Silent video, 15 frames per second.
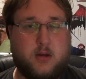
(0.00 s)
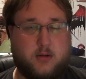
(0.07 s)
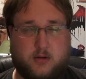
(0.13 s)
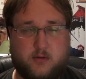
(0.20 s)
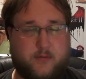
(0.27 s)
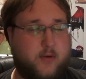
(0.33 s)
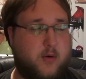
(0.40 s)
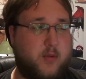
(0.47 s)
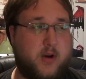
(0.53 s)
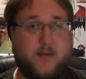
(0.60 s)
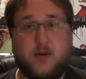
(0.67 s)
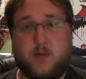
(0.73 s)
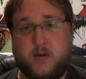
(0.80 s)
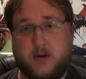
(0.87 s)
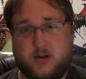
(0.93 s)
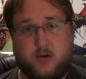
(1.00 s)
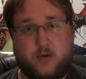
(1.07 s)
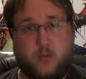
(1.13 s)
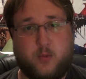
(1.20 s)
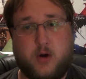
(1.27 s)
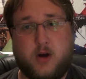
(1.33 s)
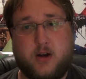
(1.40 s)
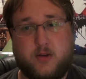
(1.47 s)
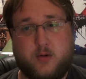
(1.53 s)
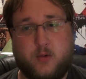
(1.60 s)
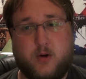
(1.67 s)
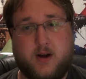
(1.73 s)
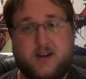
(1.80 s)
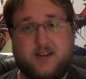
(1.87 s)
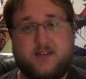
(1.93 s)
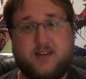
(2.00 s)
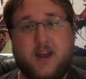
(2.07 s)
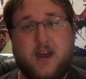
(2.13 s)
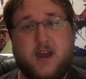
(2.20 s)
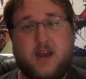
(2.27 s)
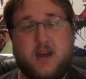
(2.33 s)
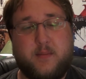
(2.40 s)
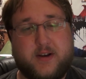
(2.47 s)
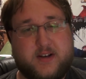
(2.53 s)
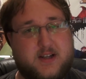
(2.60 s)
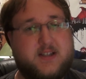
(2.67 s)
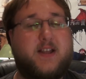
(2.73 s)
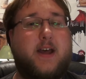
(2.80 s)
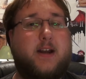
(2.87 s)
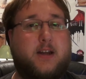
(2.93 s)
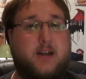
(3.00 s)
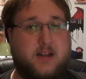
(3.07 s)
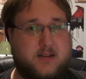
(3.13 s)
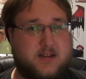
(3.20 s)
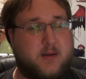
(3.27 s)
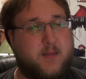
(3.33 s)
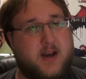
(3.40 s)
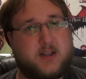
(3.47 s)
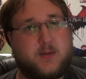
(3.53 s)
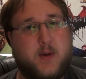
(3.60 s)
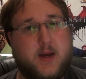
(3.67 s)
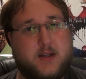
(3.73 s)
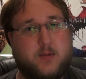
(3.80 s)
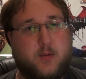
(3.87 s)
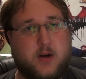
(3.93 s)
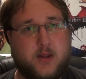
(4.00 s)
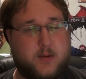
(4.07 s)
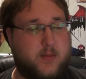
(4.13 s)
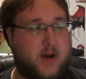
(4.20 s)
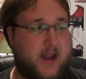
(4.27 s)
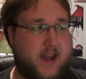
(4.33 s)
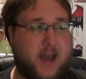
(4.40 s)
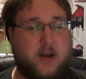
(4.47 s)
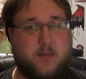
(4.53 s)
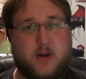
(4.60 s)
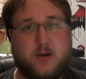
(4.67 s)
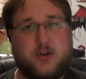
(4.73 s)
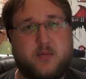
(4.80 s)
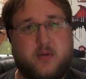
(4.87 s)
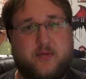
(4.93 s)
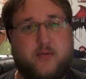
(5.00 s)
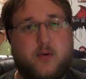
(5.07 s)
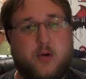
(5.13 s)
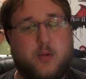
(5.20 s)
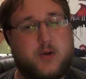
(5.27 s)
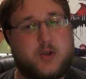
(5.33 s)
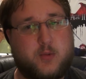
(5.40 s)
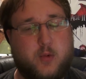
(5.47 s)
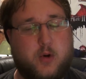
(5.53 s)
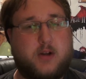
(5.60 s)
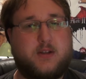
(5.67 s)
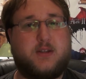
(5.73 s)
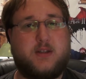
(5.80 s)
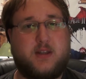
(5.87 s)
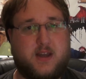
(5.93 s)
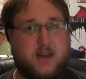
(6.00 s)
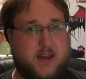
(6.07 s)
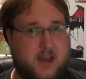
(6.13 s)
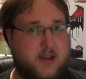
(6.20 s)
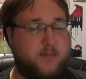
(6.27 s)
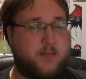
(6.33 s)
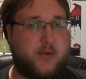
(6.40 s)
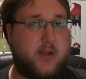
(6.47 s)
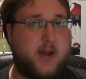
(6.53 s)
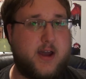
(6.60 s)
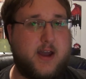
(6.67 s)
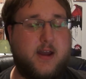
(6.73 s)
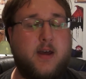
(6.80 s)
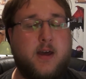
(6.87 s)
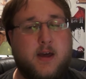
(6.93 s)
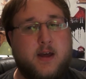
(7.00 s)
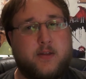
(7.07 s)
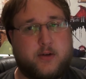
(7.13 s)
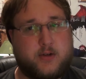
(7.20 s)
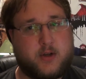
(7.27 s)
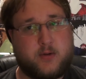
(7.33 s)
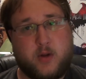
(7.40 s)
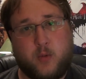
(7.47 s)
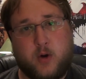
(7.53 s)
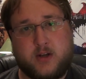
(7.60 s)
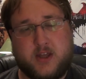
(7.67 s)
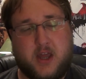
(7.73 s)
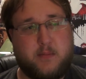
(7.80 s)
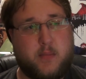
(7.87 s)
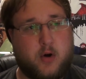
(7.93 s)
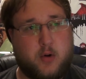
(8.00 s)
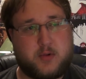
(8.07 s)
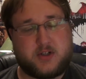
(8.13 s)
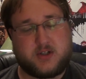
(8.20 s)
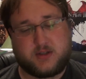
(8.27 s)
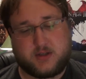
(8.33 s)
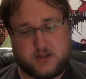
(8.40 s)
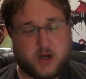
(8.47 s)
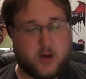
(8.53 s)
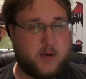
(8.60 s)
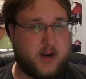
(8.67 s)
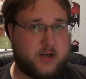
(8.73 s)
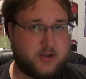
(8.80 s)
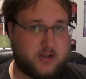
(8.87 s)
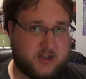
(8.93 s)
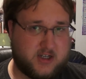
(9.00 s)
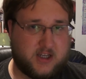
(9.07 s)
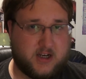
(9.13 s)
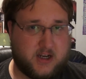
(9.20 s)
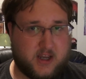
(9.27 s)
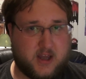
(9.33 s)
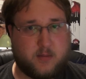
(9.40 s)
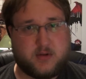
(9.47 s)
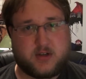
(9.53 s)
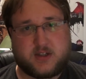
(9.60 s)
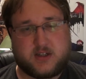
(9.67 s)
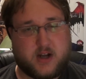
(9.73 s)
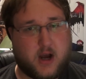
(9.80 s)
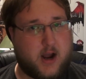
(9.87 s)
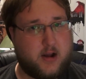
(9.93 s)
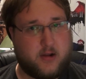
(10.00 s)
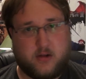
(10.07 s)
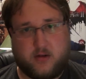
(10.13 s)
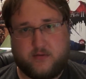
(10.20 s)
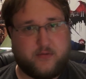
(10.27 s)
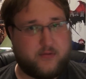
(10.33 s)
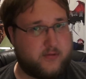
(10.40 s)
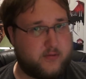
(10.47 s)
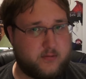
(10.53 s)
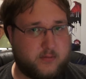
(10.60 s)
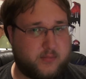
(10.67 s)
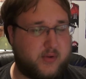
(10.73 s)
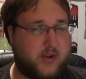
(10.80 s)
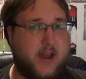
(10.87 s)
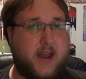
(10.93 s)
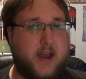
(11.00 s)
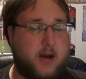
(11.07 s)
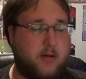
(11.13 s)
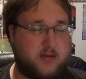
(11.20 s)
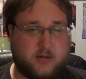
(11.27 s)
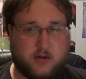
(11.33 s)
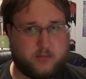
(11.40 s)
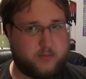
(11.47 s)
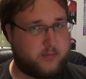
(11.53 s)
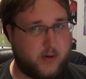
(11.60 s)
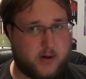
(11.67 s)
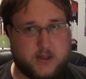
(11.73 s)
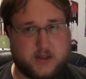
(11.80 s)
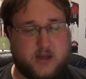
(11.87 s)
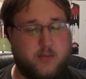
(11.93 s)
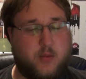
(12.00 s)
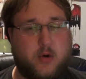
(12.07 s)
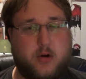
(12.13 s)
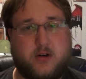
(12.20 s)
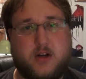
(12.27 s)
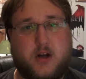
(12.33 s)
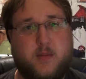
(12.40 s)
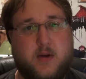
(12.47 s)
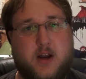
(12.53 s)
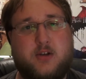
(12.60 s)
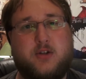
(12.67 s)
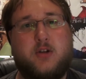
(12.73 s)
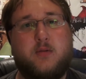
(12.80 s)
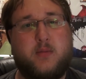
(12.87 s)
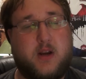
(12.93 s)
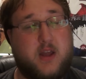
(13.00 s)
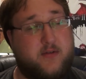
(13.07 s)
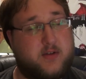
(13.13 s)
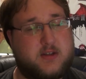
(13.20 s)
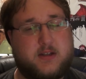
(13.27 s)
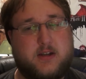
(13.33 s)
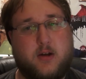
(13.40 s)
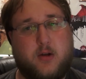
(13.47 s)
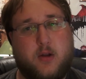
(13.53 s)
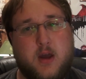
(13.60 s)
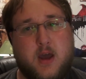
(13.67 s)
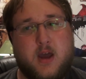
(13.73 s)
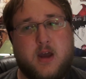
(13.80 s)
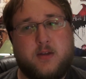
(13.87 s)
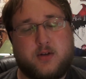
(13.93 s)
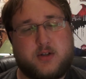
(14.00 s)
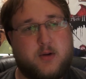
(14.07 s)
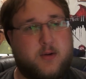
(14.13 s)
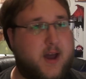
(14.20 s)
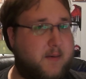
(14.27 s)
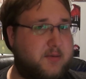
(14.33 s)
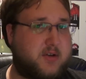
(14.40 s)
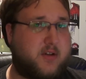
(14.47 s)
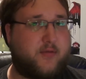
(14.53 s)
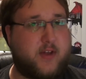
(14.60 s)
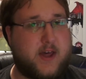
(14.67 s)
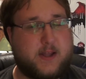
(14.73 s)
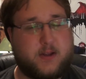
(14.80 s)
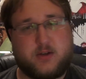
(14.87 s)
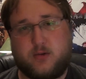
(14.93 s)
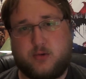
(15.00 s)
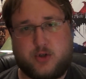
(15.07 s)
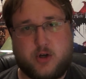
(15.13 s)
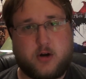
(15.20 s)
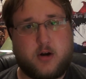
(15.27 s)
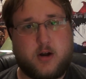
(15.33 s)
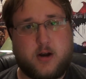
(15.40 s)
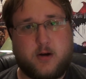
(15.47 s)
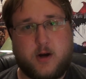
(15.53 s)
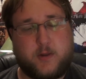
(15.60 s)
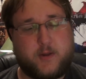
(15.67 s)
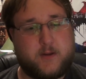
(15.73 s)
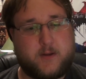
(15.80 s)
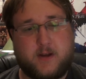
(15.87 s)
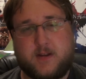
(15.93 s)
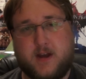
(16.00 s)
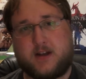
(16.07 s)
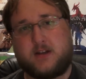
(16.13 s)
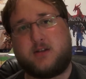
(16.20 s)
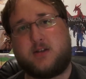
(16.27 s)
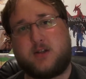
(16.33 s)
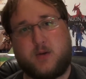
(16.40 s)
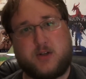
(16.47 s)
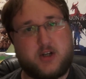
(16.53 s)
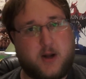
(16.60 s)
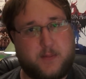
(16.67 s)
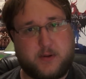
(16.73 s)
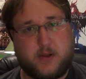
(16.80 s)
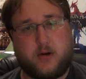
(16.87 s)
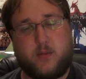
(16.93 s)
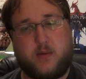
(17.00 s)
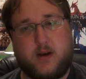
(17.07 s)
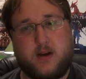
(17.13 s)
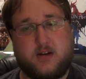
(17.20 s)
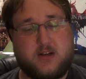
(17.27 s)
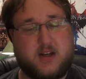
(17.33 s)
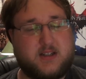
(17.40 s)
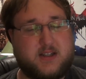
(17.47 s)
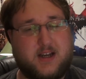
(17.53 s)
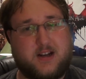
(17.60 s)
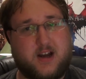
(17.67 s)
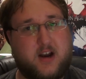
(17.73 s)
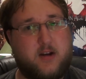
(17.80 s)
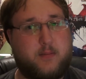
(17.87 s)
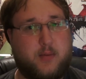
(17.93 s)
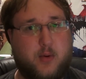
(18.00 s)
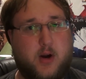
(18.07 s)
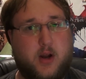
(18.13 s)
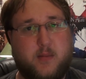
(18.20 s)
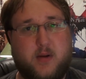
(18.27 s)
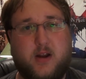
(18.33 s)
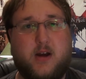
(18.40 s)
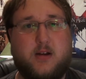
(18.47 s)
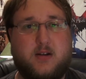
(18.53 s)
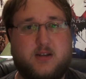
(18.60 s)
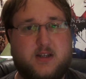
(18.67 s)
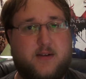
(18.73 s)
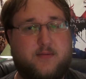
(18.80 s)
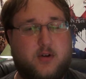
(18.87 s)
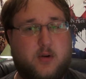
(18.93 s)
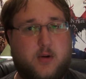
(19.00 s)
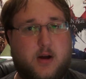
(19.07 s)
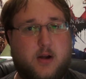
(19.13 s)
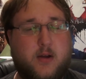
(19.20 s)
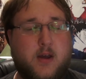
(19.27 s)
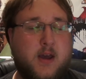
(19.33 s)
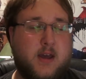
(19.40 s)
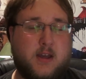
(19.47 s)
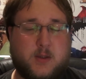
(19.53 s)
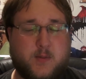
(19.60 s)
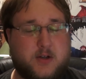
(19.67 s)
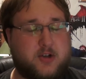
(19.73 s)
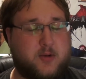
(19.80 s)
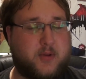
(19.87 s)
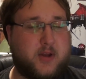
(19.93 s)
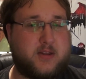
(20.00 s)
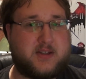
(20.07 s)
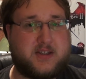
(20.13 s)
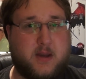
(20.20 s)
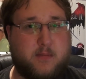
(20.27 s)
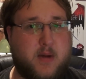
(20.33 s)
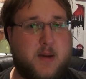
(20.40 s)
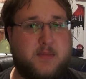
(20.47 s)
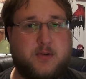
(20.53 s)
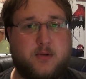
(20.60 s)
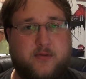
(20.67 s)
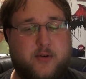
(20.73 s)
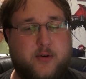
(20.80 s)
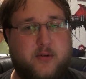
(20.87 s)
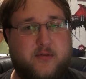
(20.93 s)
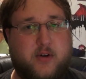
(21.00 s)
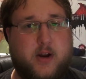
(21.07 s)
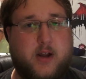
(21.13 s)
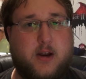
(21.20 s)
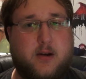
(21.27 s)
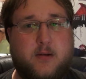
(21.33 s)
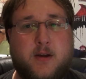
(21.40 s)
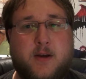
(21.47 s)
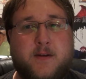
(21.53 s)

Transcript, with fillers: You can form whatever opinion you want otherwise. But it does lack in some aspects. One of them I had mentioned before, which was the gameplay. There's only one game mode, which is the domination T D M style of play. I would probably lean more to domination, but even still, there's no Capture the Flag, there's no Juggernaut or anything like that to switch it up a little bit, and it does get kind of boring and monotonous after a while, especially playing the same maps over and over again.